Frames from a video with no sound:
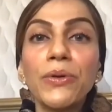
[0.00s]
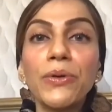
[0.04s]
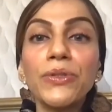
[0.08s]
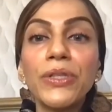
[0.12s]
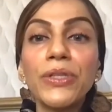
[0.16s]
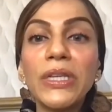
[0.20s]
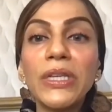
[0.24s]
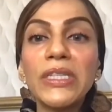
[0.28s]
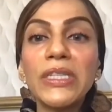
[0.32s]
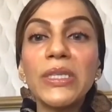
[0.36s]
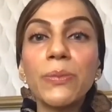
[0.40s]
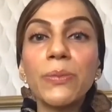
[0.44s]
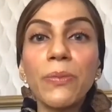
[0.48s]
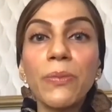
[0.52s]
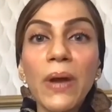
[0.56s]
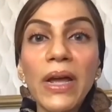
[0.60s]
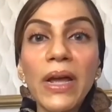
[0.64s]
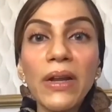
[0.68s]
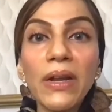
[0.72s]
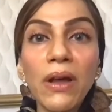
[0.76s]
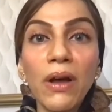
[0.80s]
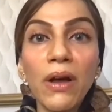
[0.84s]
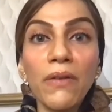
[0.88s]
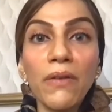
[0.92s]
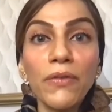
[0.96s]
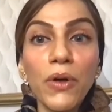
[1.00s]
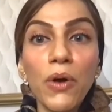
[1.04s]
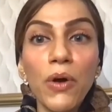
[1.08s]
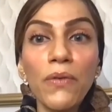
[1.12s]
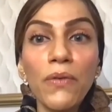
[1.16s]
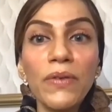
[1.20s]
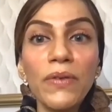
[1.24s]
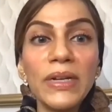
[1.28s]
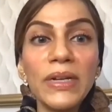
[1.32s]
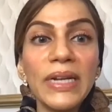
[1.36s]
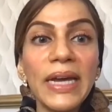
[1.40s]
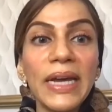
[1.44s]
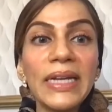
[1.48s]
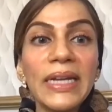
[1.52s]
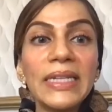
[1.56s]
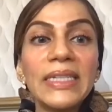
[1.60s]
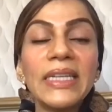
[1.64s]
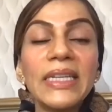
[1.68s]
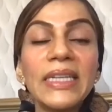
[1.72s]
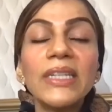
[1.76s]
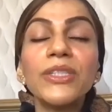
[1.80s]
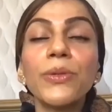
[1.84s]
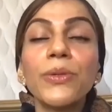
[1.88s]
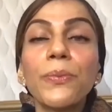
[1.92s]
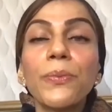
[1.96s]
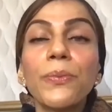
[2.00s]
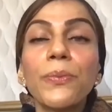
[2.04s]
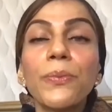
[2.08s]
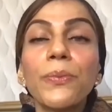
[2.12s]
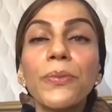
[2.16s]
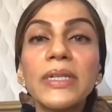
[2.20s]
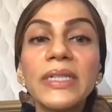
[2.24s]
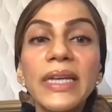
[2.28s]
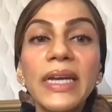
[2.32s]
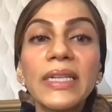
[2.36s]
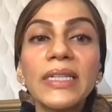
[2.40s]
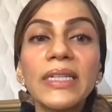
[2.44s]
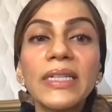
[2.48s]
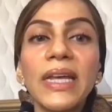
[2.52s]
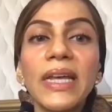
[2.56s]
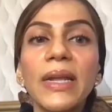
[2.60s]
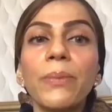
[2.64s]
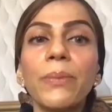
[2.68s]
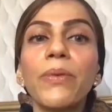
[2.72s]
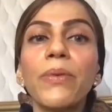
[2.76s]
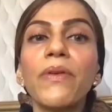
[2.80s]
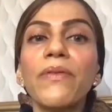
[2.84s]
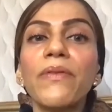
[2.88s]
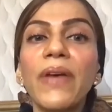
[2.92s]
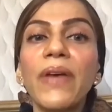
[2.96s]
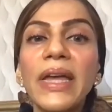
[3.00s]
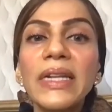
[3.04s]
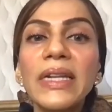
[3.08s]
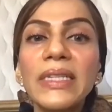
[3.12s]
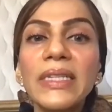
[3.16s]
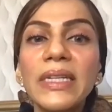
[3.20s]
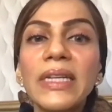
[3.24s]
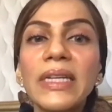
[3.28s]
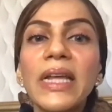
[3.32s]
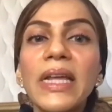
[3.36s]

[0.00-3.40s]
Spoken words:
the spread of COVID-19 to predict and prevent